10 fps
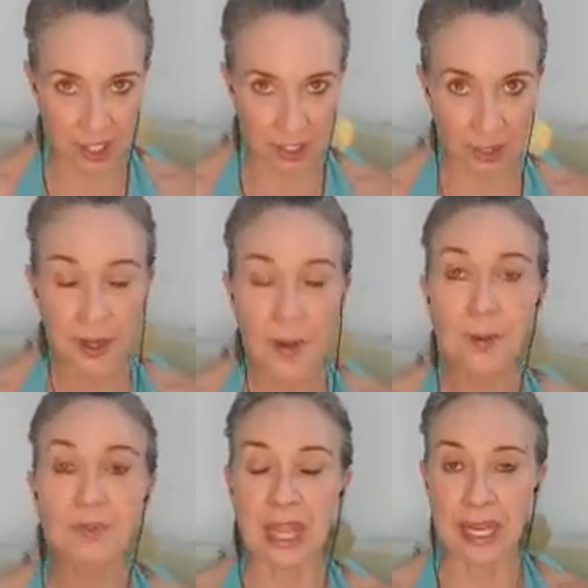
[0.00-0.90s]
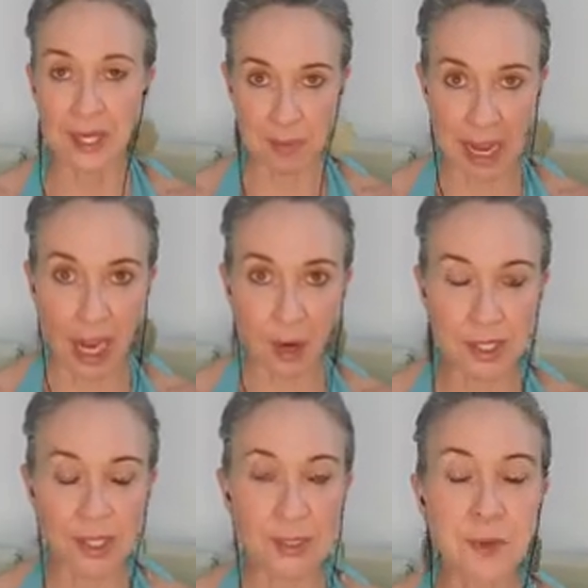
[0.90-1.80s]
you and
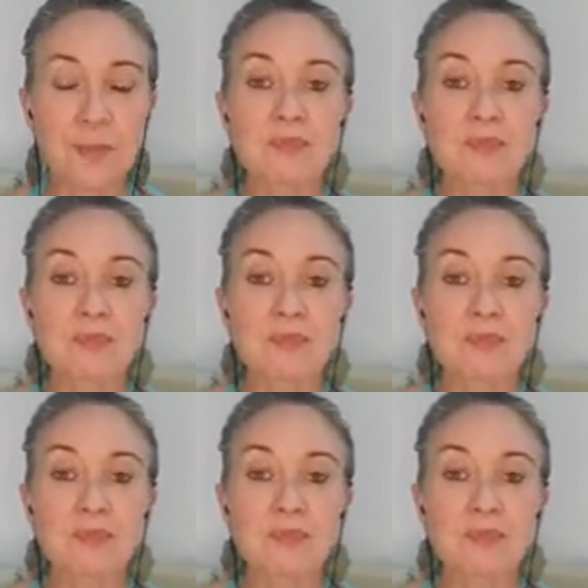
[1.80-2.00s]
empower you.